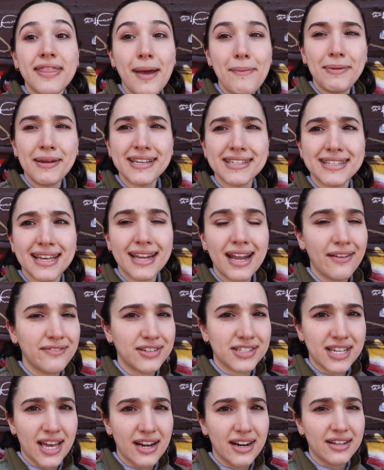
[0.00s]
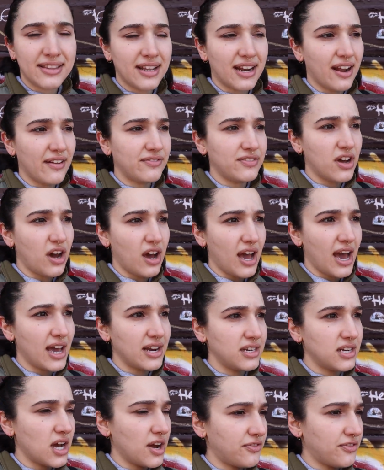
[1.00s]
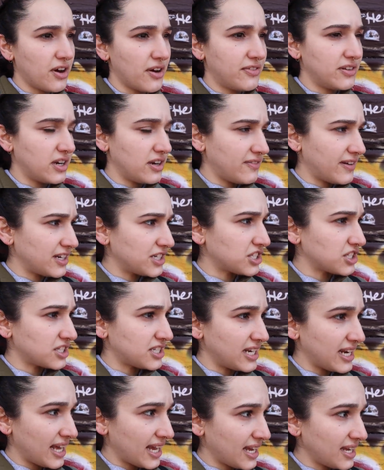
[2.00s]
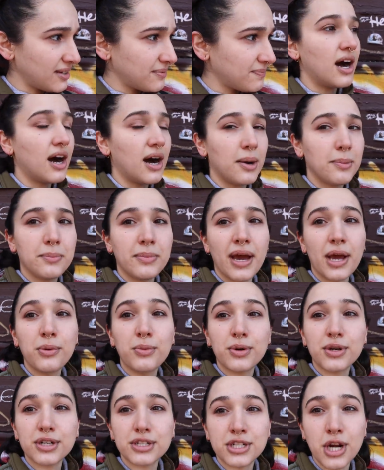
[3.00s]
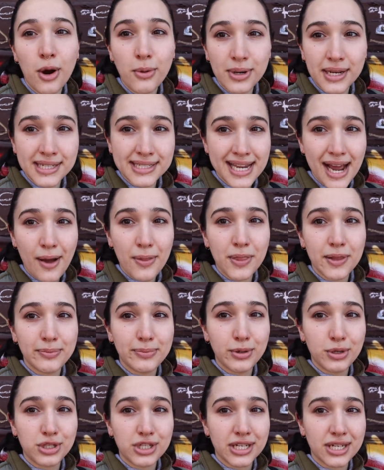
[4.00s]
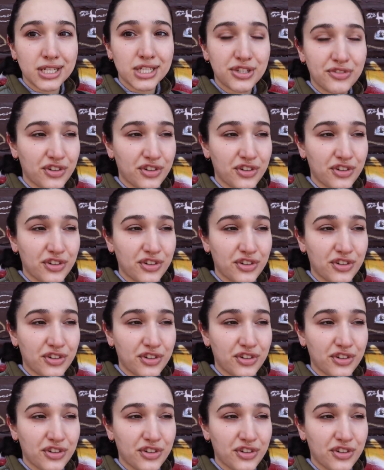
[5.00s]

That being said, I've decided that I've not had enough of an adventure today. And we're toning down the bouginess